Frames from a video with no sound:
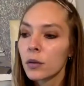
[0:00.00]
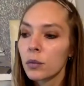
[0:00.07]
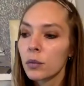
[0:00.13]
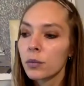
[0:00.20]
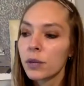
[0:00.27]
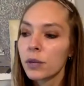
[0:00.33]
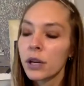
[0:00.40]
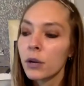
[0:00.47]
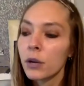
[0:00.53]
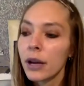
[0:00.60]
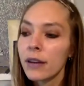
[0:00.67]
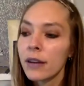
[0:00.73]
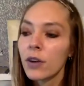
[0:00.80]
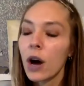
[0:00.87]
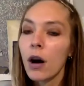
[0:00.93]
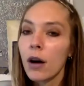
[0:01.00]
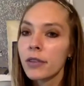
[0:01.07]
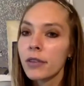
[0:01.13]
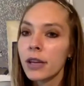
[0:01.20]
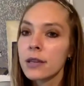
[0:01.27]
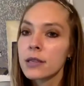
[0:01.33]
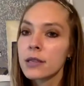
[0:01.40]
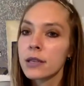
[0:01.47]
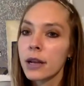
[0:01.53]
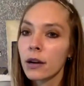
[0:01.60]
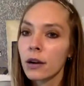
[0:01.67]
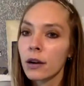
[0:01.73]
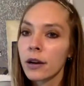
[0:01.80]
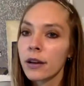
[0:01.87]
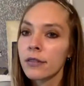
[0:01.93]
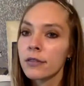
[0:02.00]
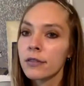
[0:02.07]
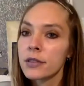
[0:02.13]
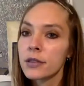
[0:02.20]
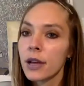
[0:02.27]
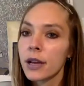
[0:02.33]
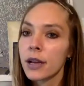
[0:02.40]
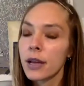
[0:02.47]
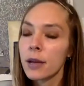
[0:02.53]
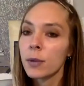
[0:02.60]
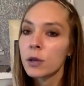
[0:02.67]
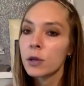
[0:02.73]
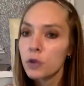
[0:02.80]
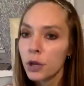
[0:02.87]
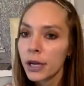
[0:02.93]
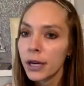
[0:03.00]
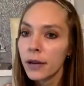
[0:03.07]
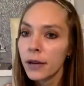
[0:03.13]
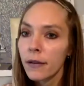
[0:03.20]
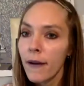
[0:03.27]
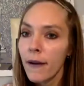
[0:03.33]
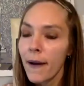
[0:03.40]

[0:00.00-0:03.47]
kind of obvious narratives and imagery